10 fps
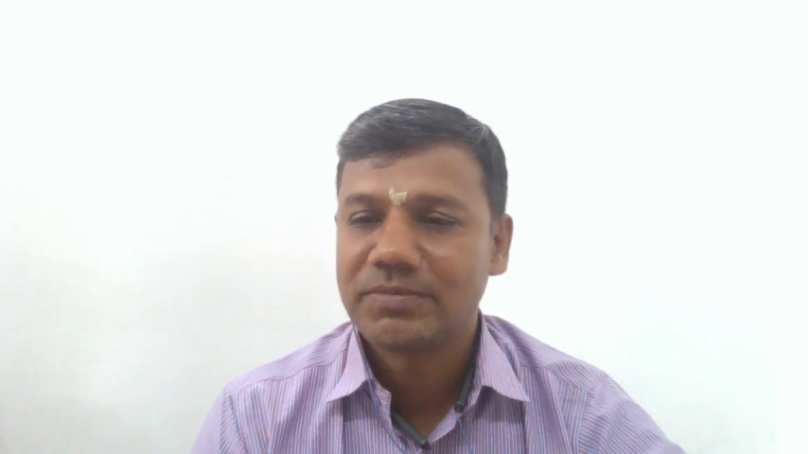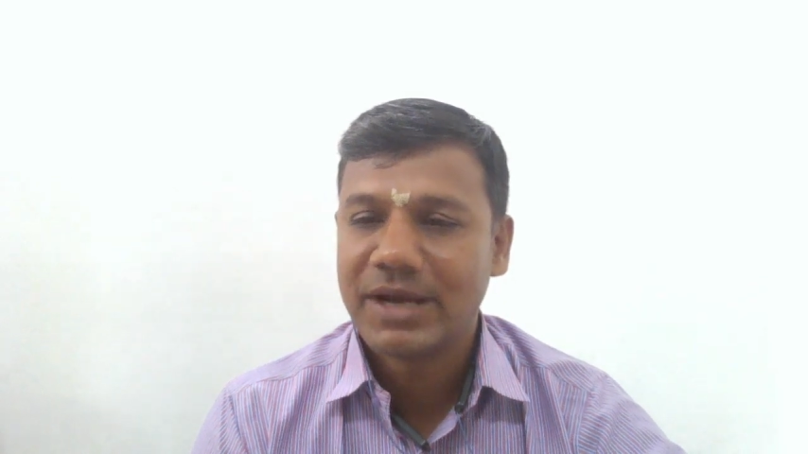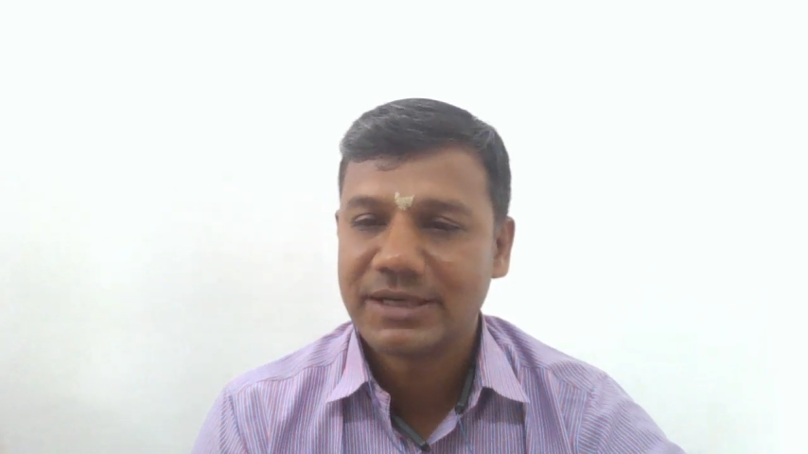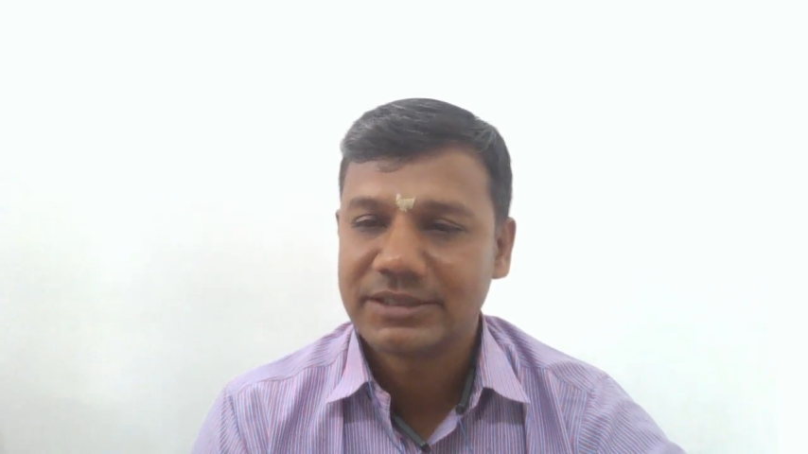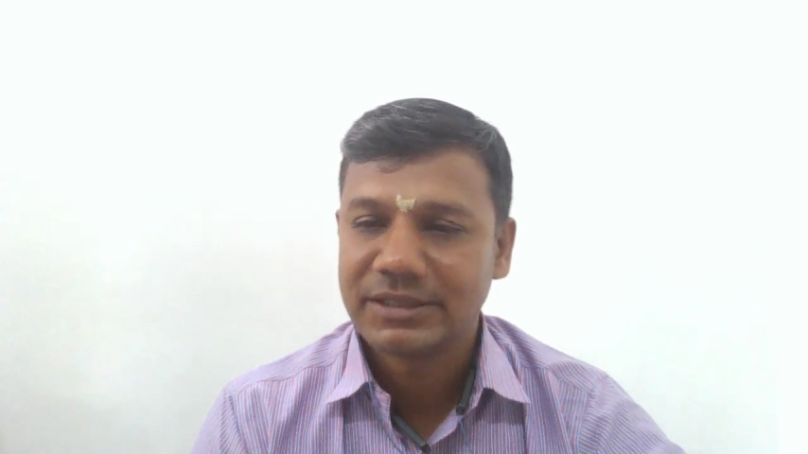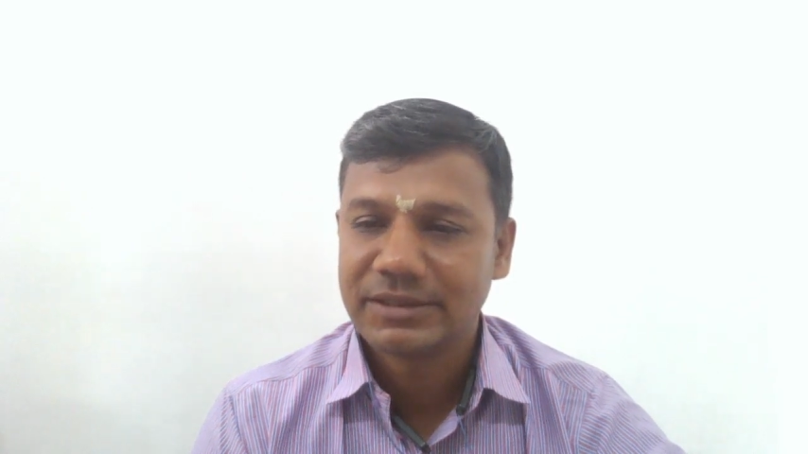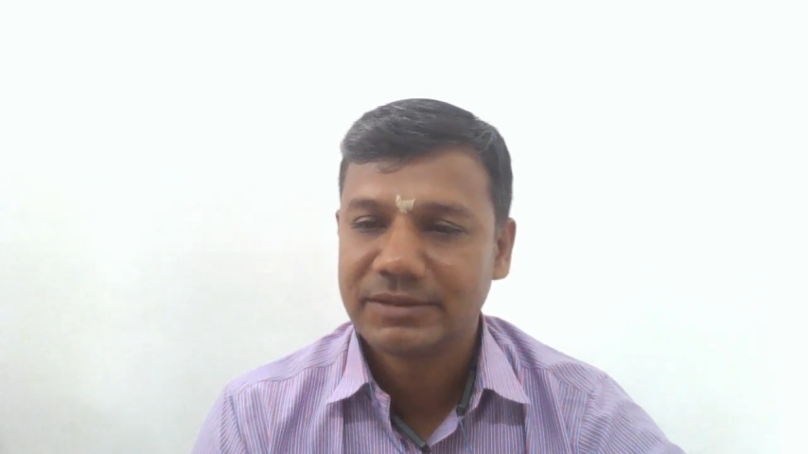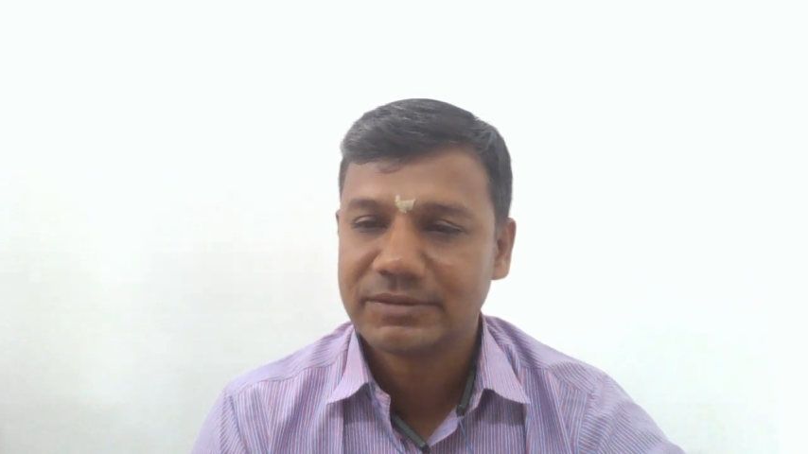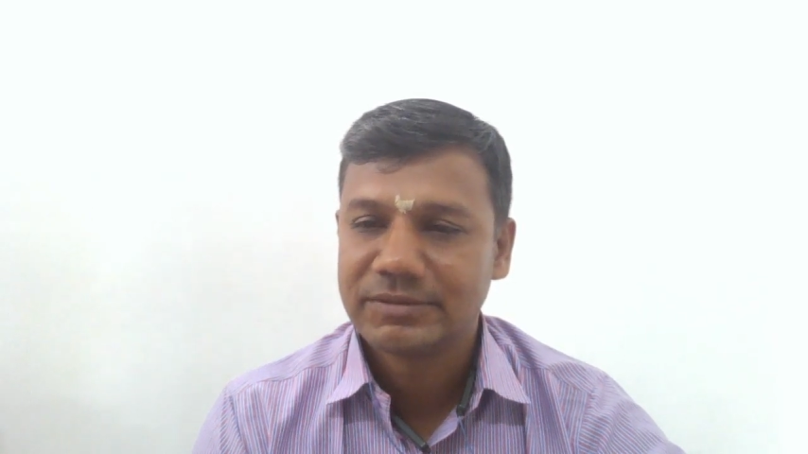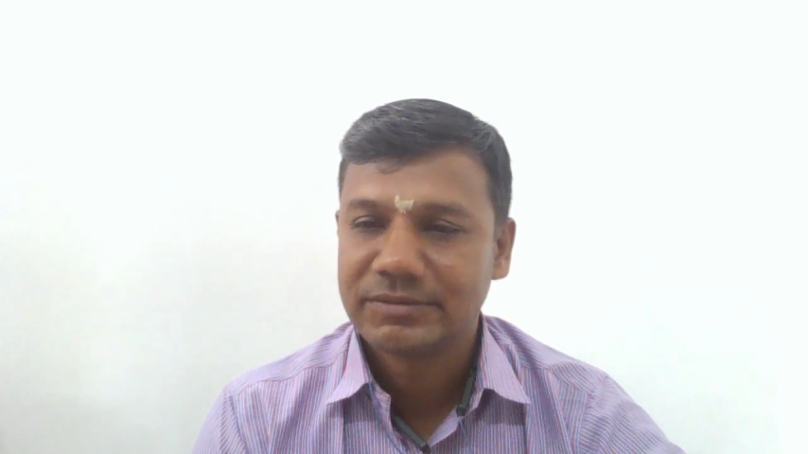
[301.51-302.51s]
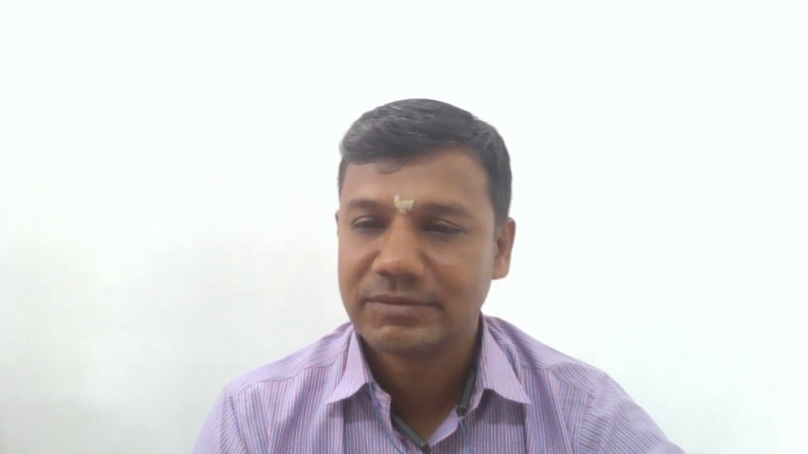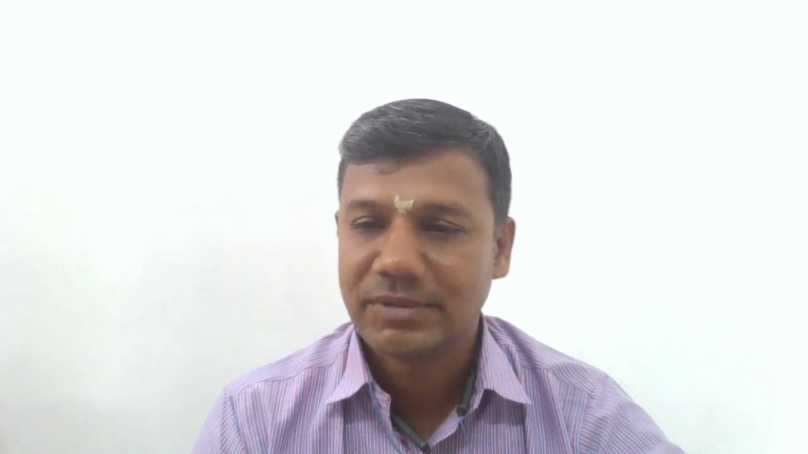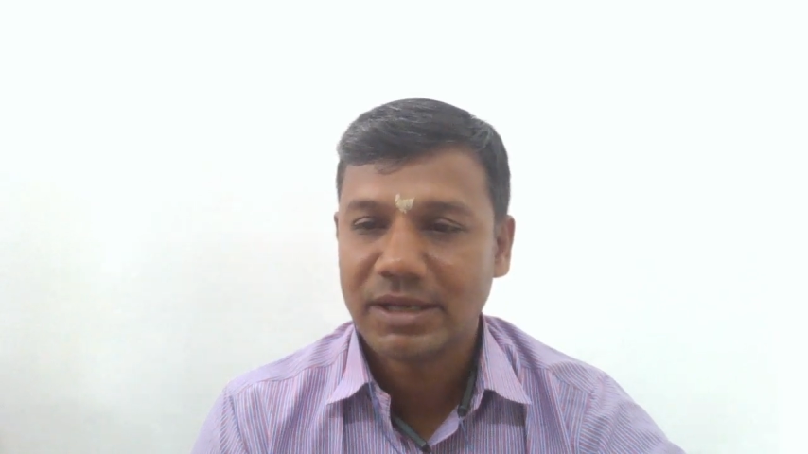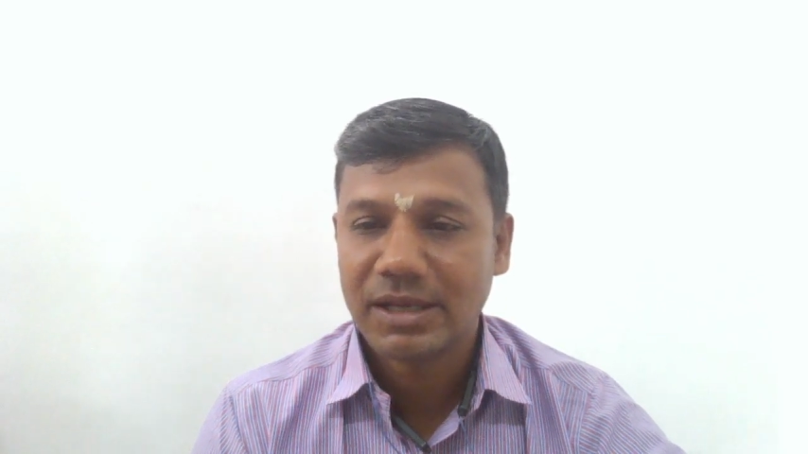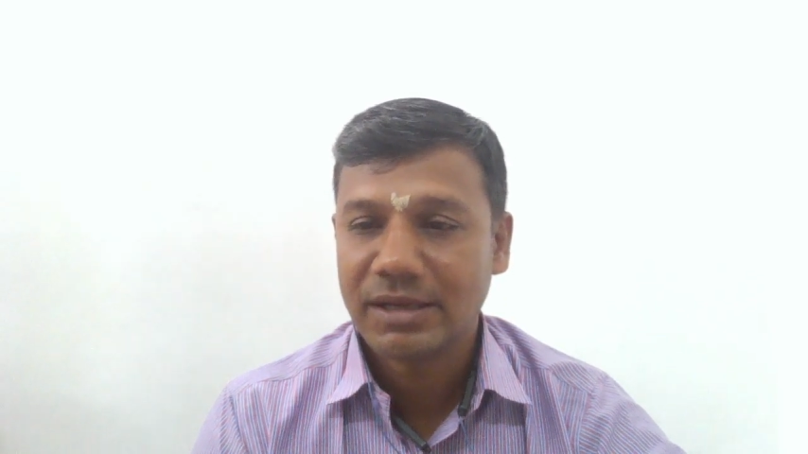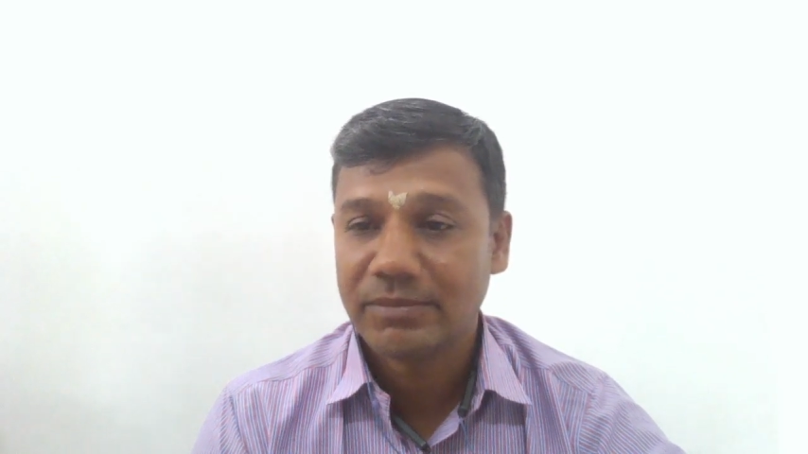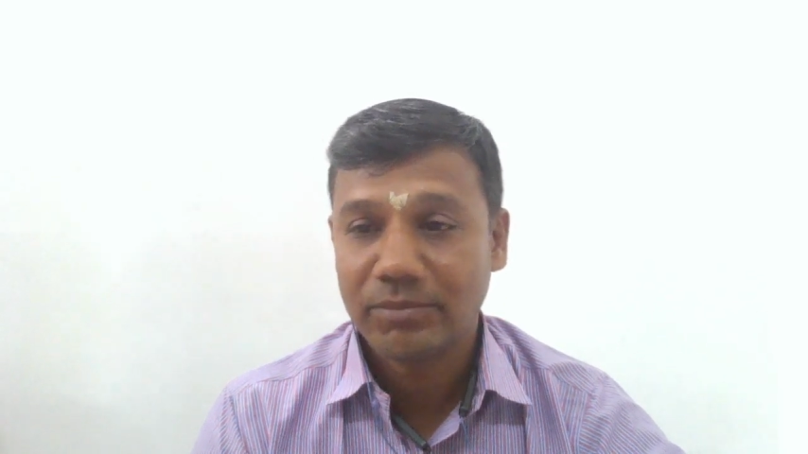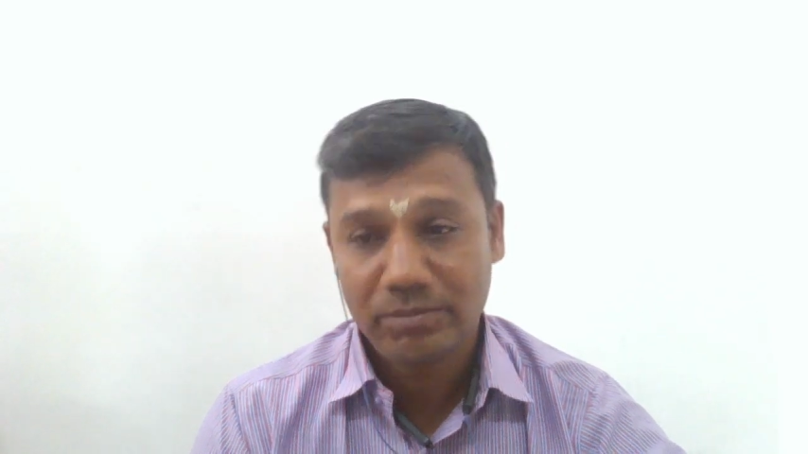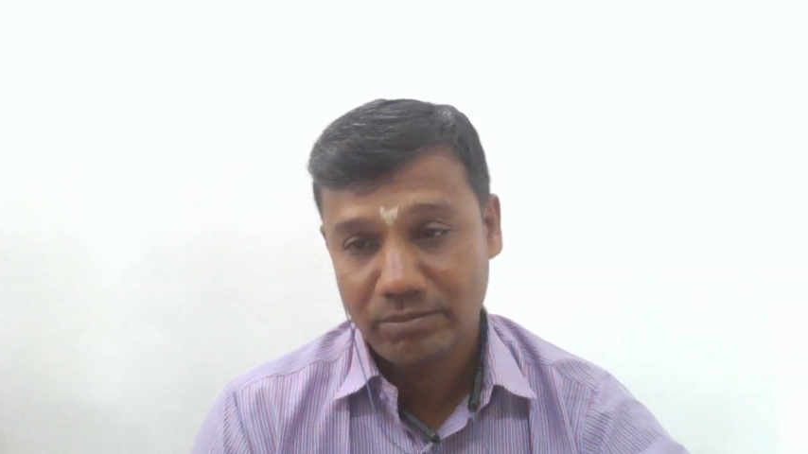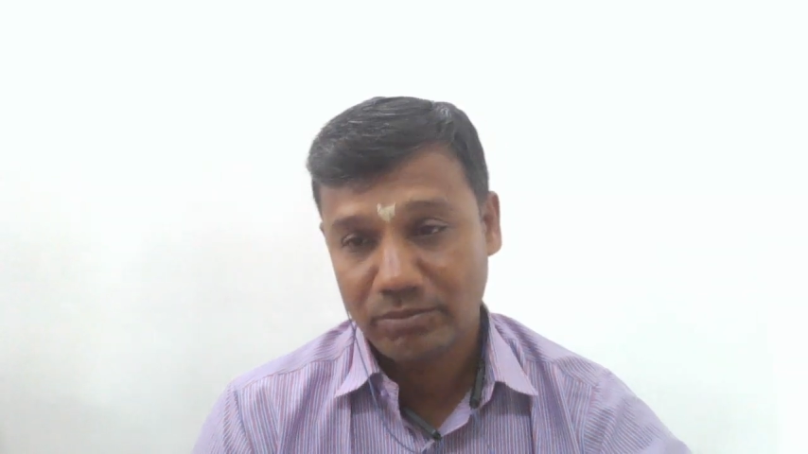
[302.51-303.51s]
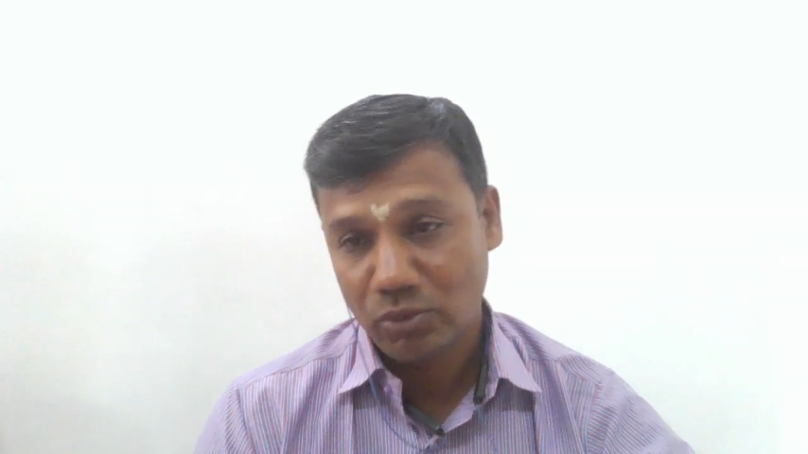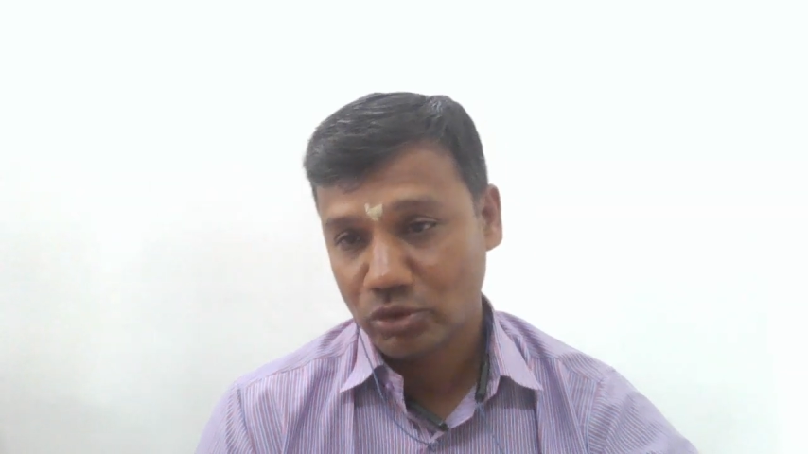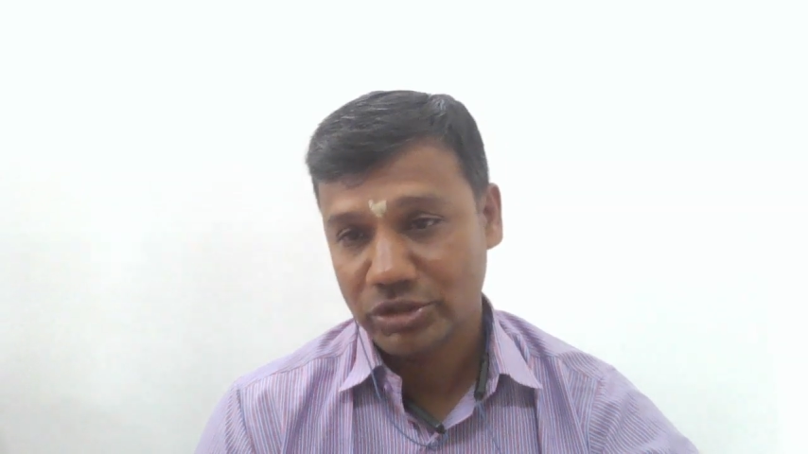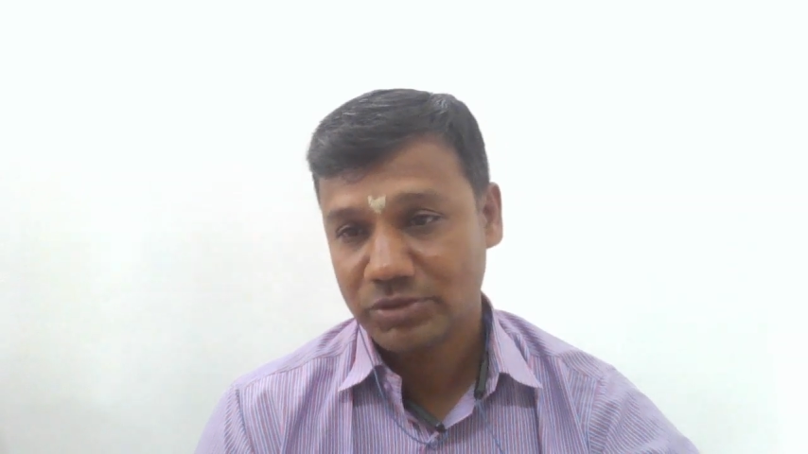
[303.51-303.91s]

battery, and both